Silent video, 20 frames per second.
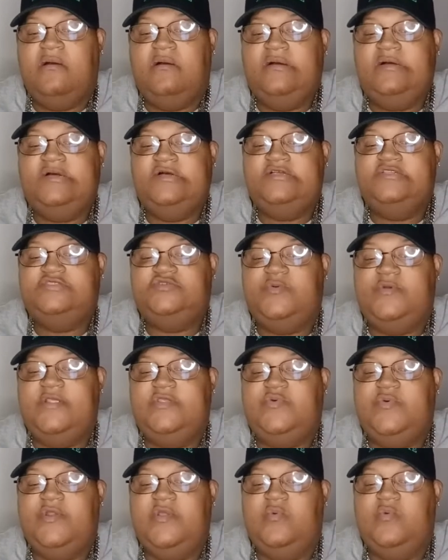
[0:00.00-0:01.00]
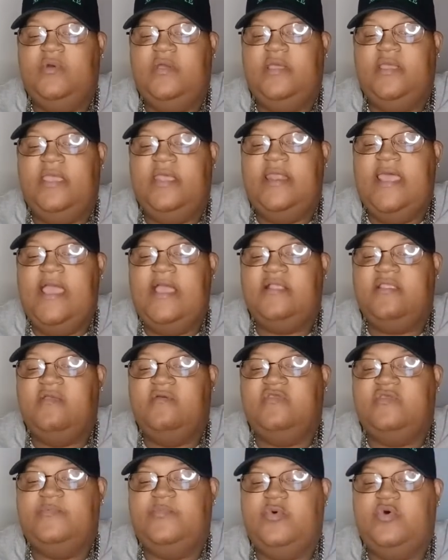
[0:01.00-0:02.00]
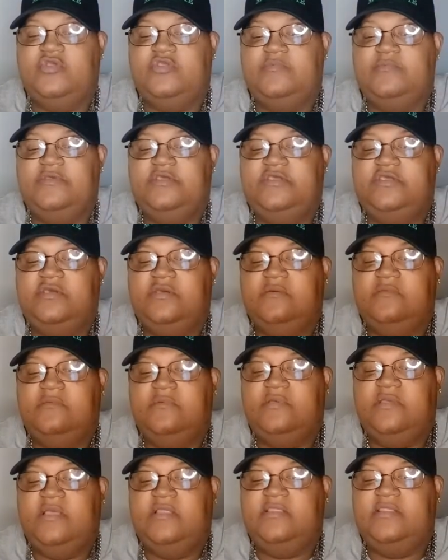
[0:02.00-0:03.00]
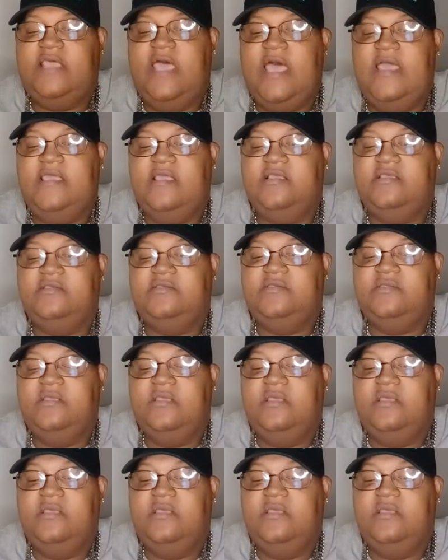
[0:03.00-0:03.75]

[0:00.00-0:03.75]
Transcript: 2021, an act of sportsmanship. Italians.